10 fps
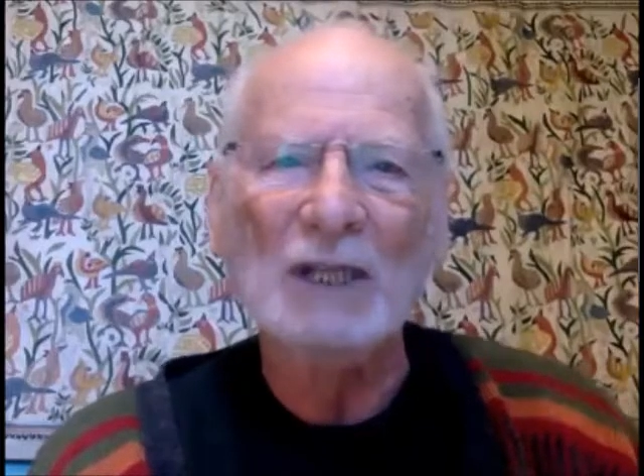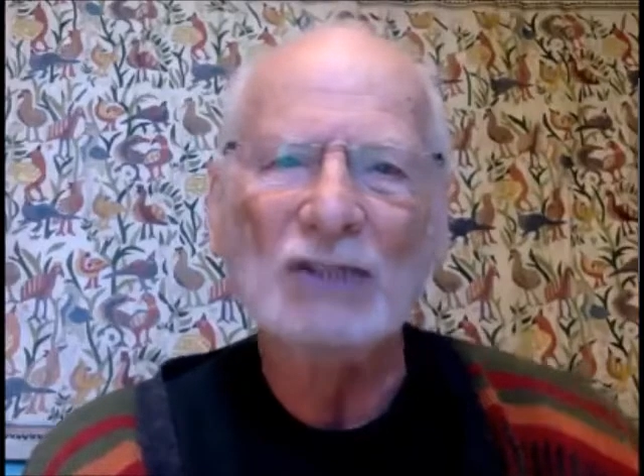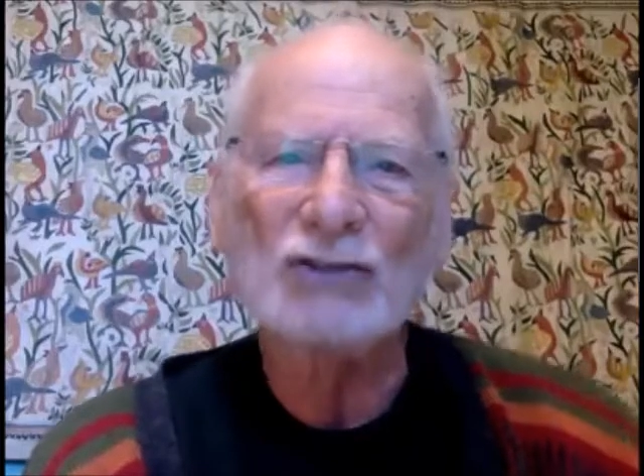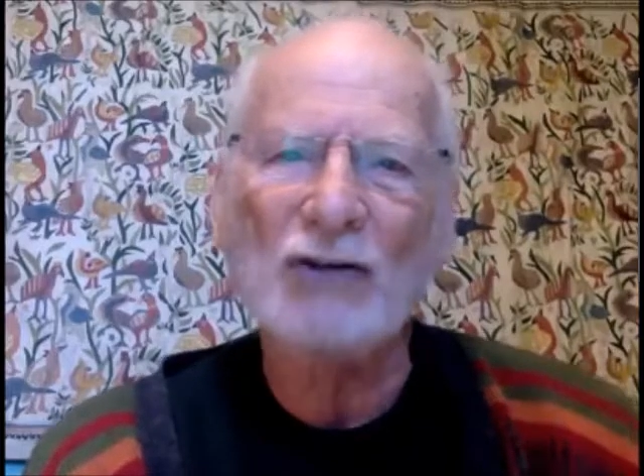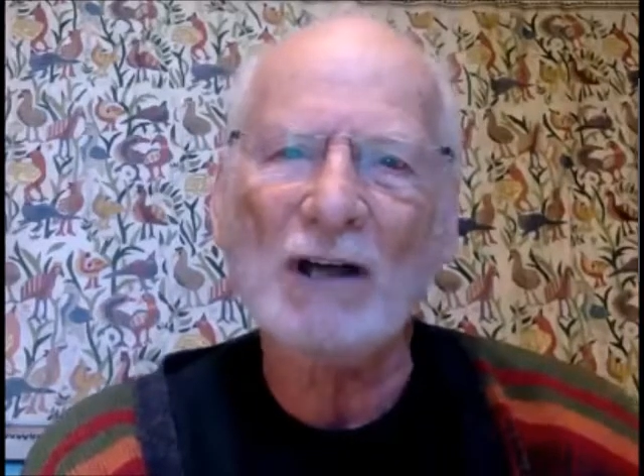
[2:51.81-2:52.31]

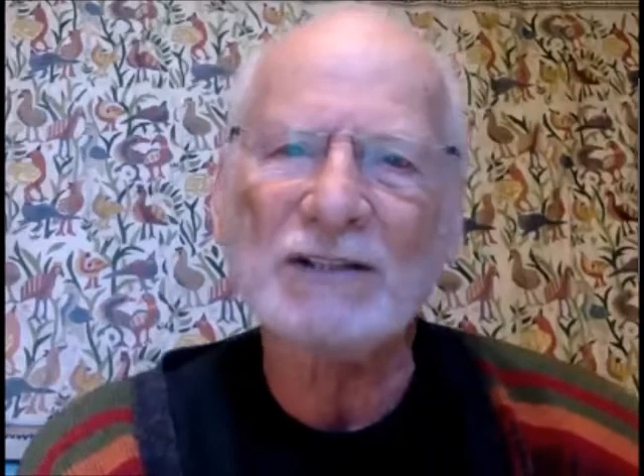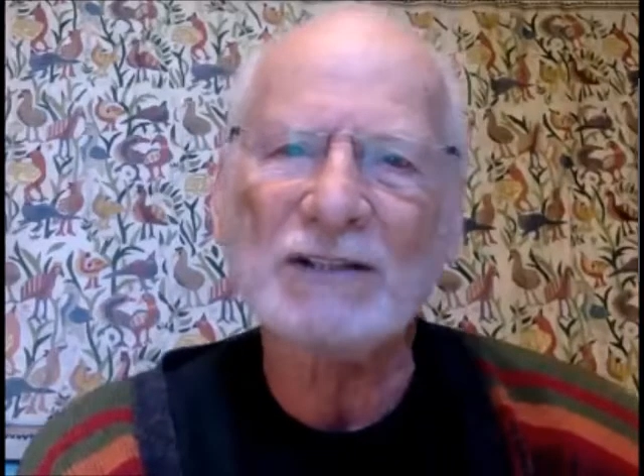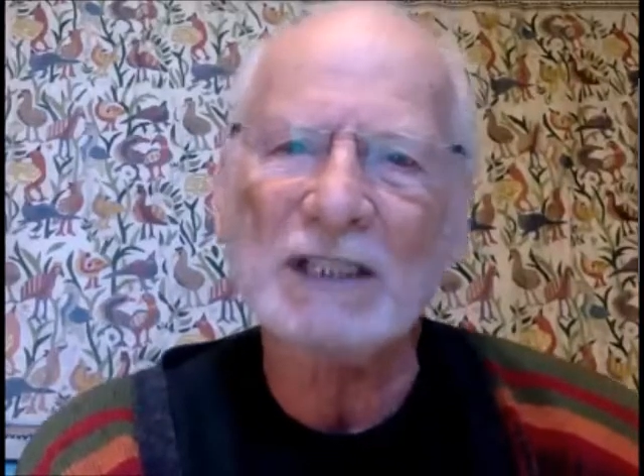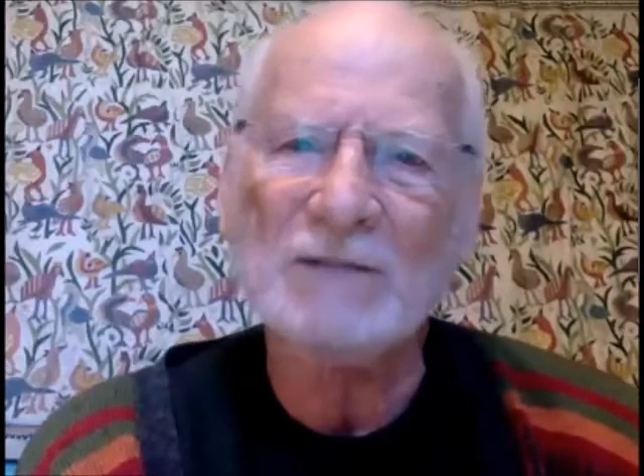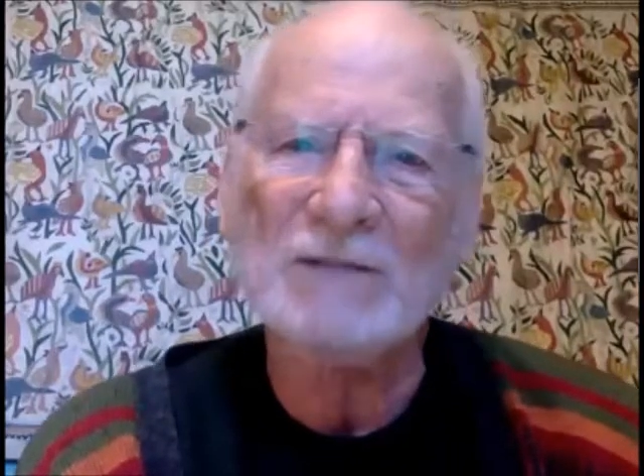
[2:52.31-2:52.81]
tried to
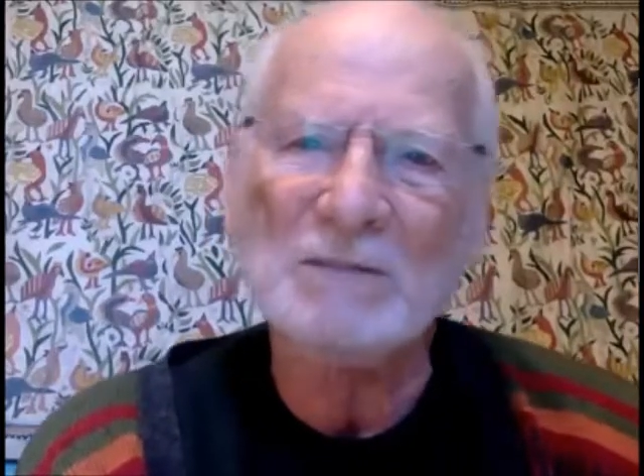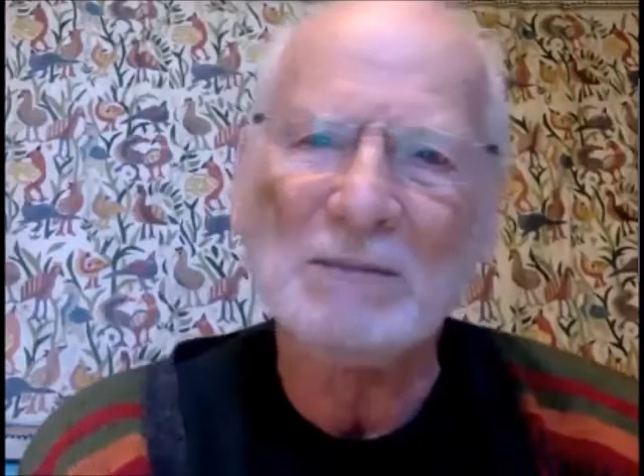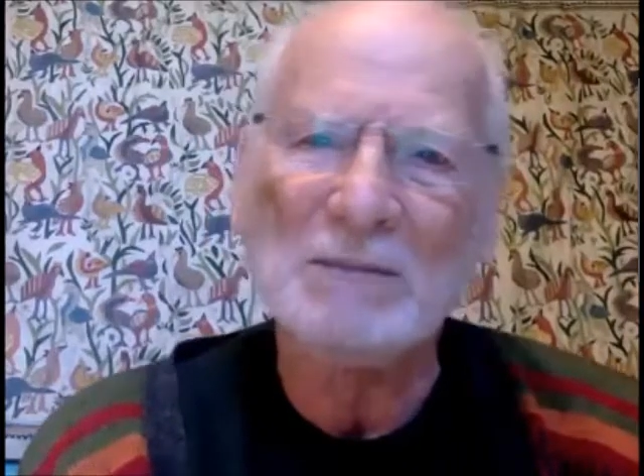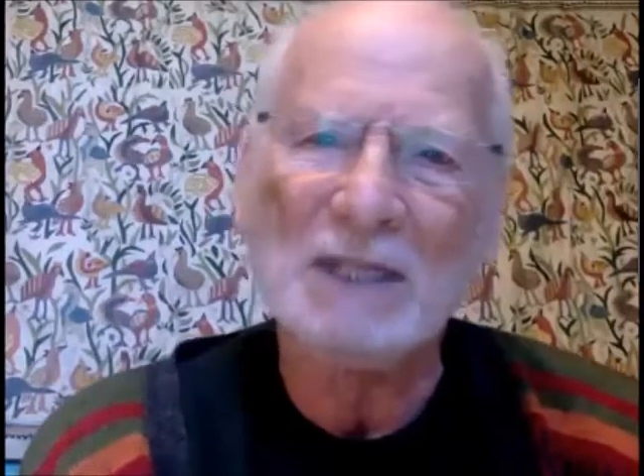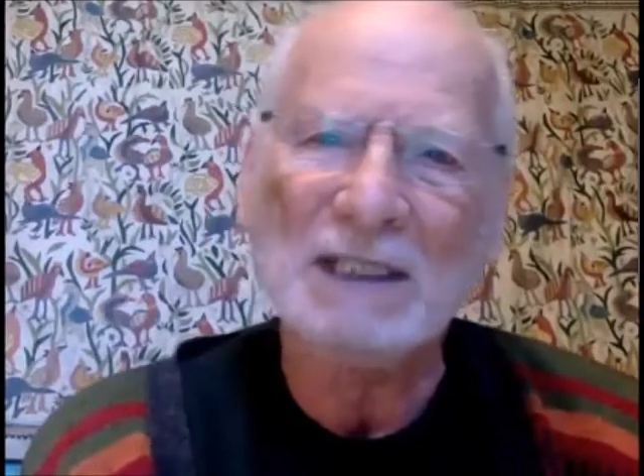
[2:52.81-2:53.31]
give him
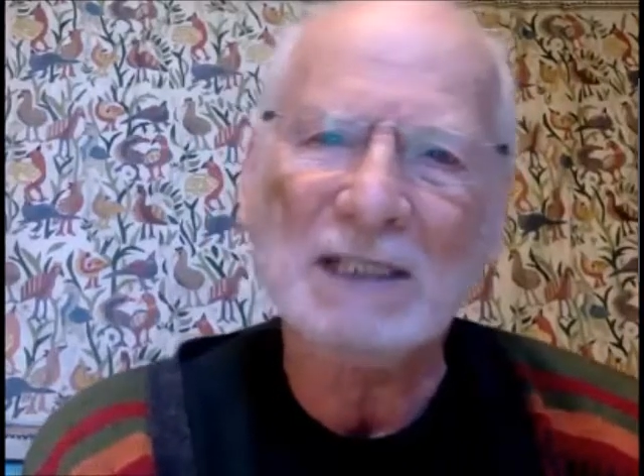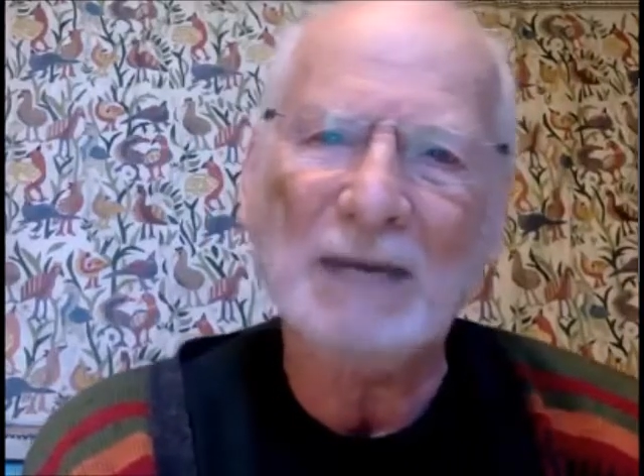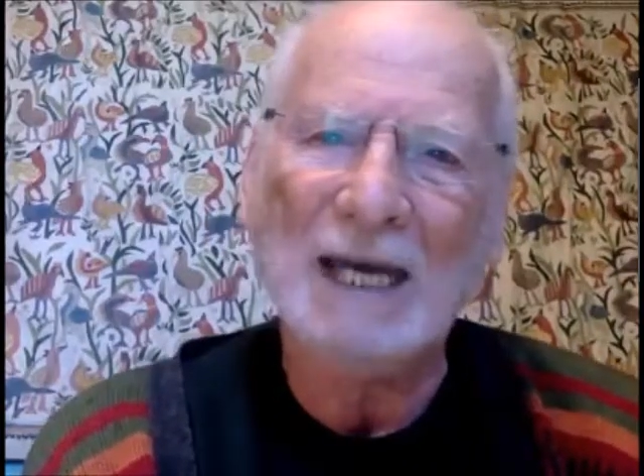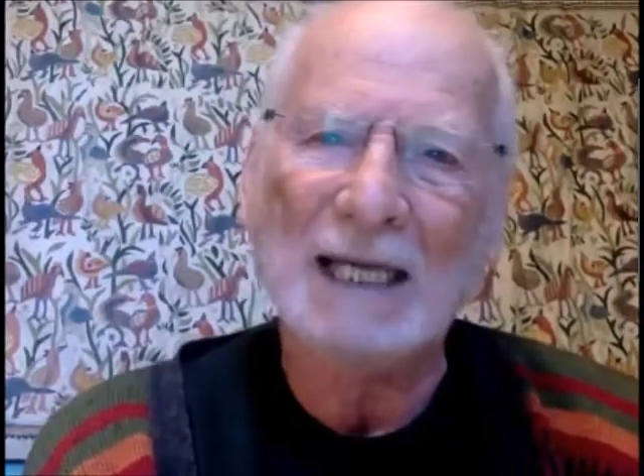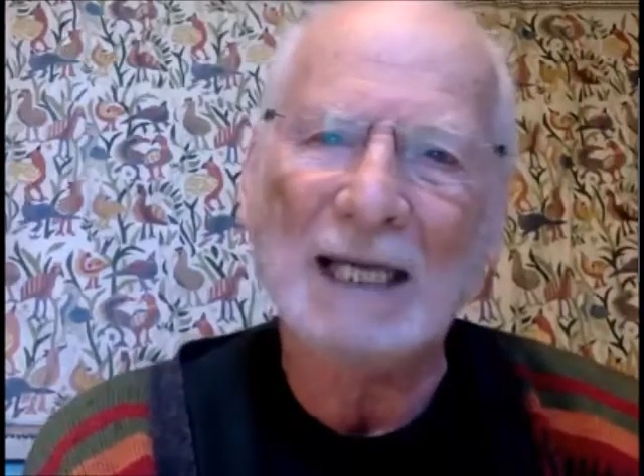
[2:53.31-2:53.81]
the money
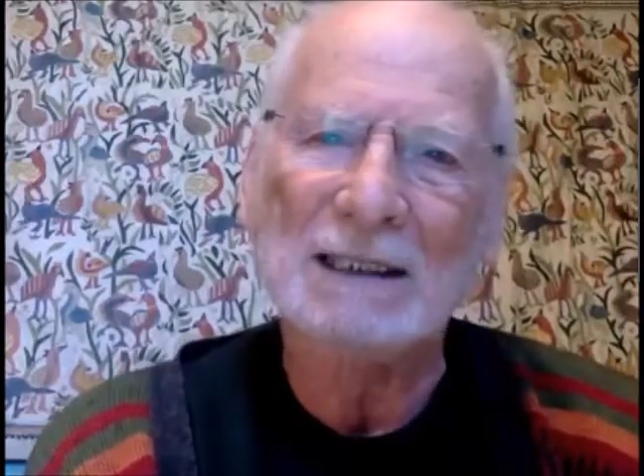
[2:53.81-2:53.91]
back.